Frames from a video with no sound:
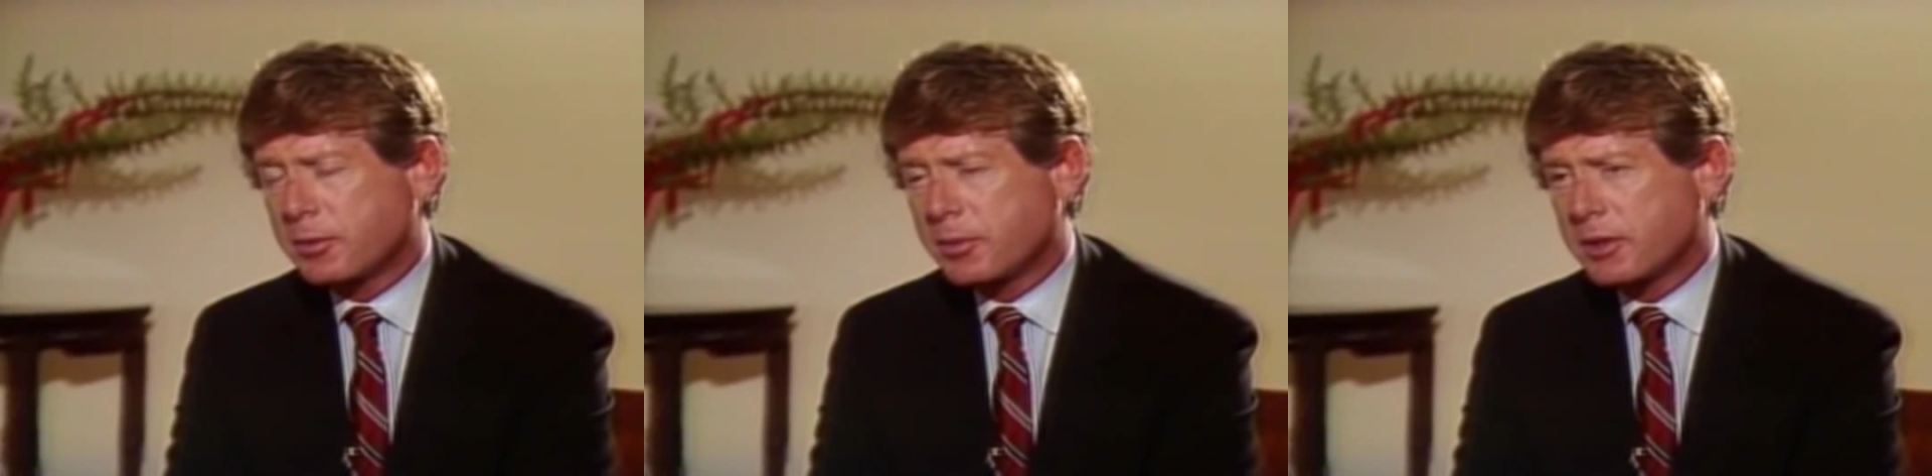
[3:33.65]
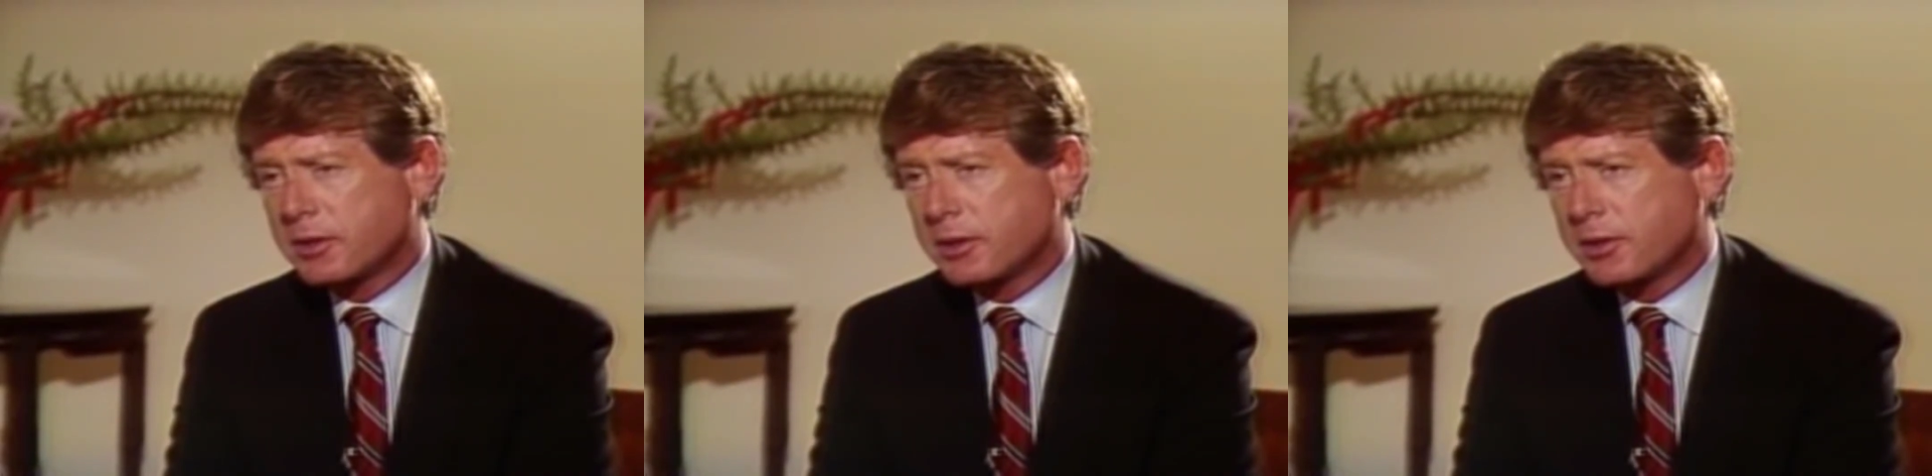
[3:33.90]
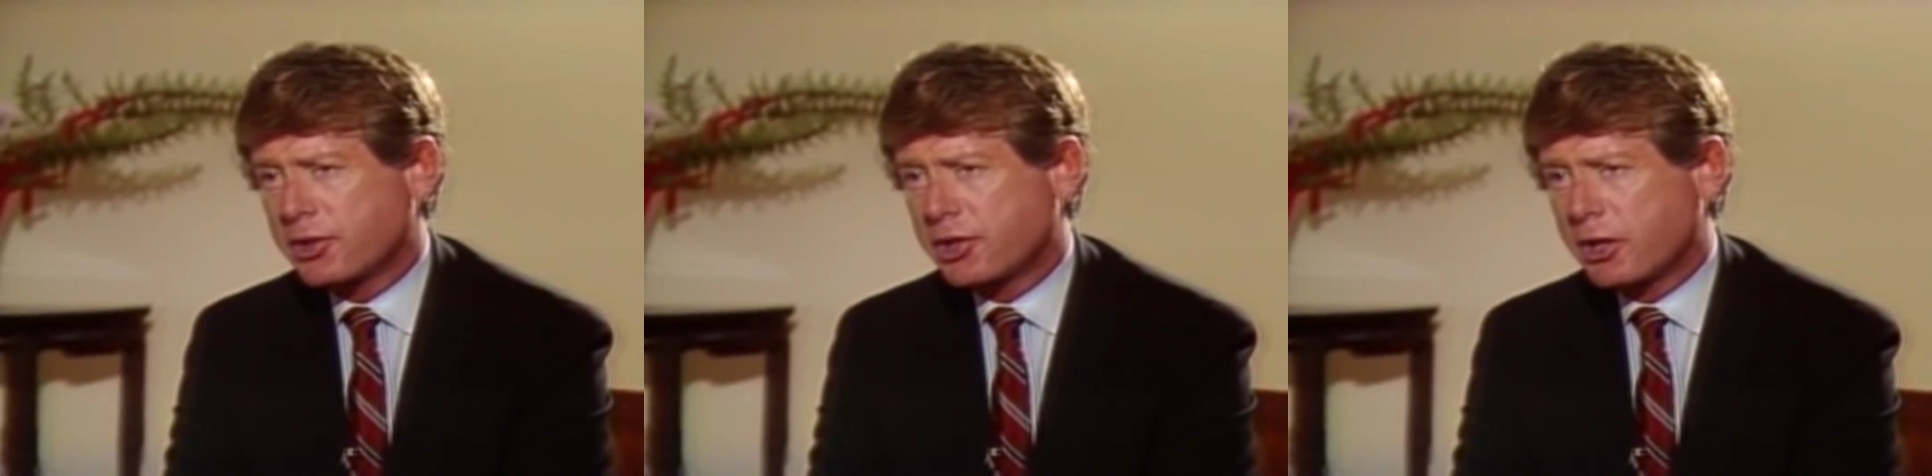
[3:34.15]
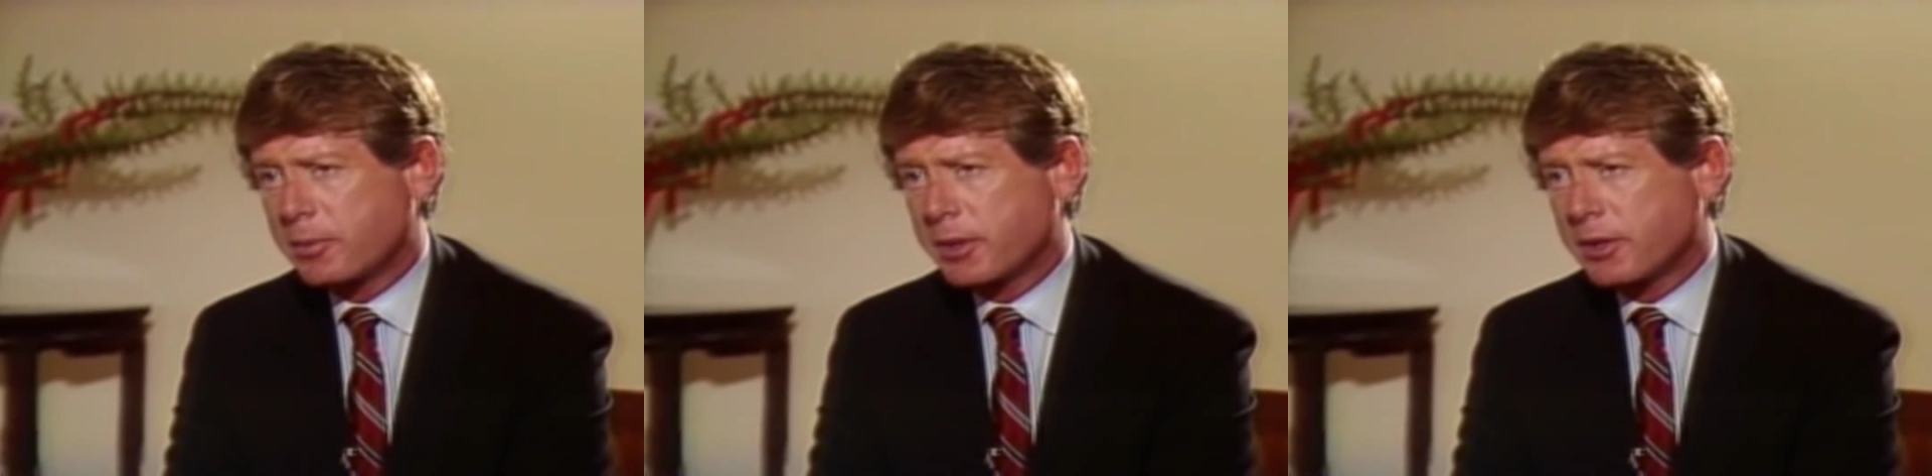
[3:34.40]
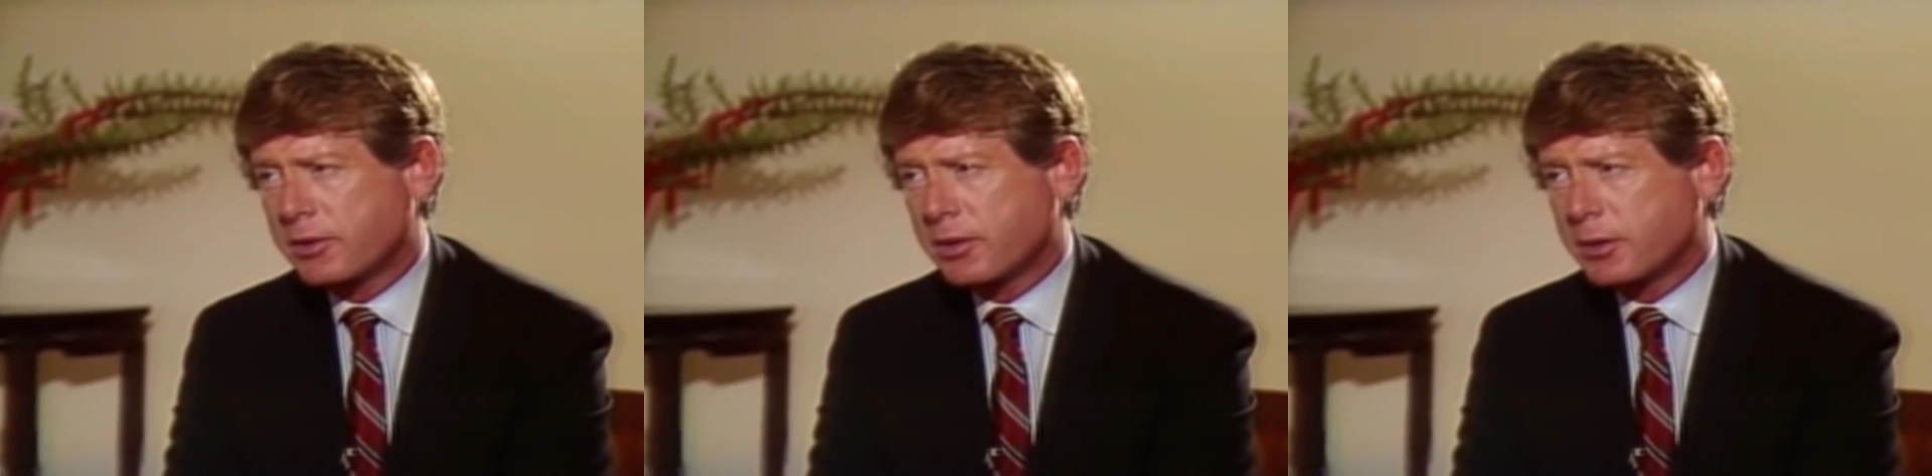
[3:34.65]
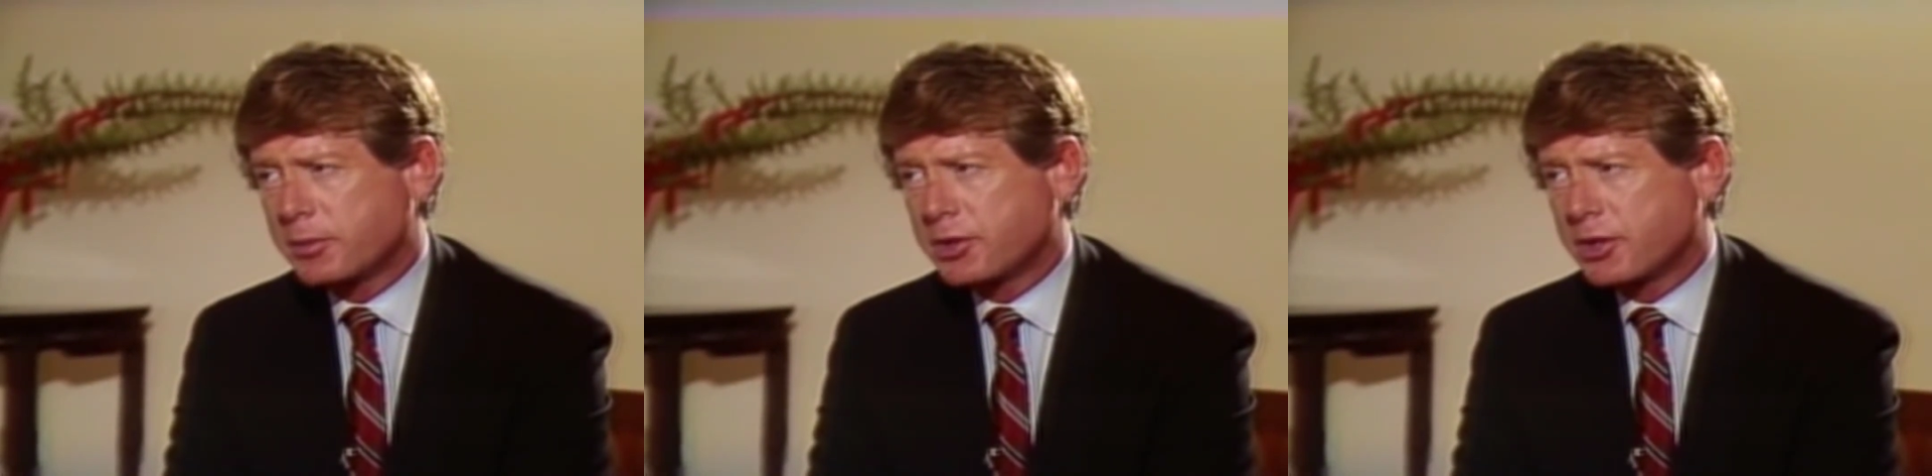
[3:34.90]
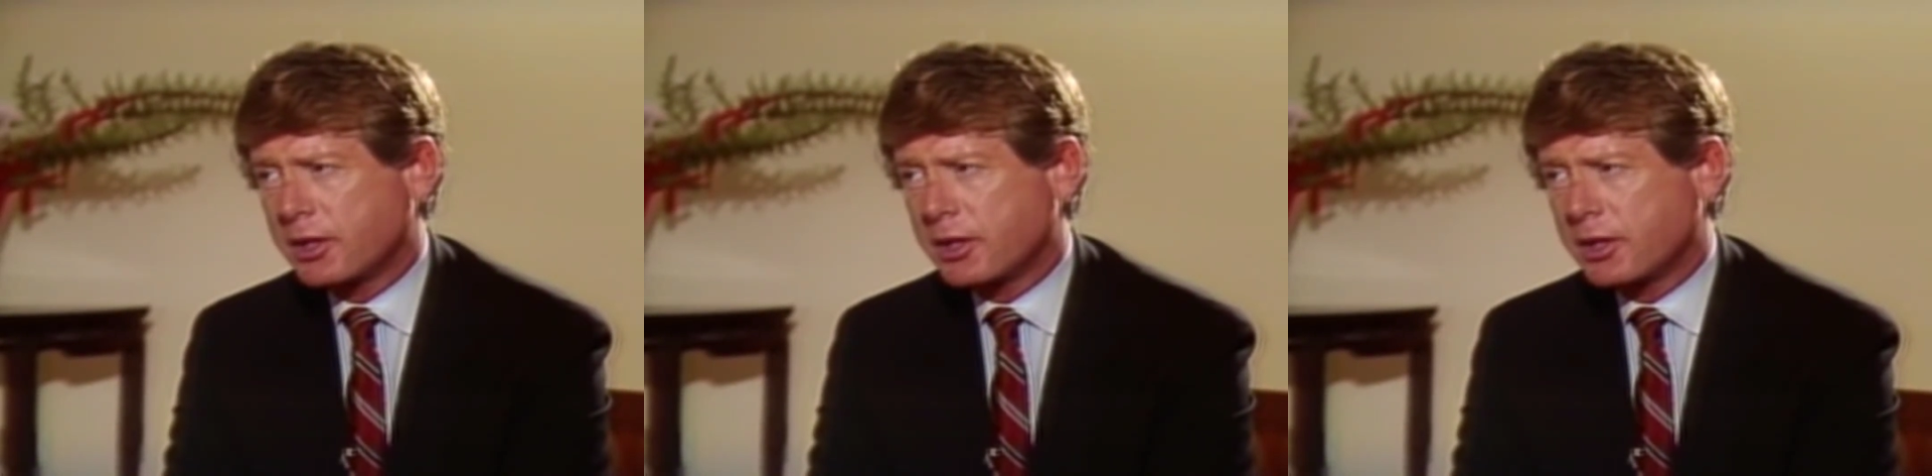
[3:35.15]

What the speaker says: President, shopping trips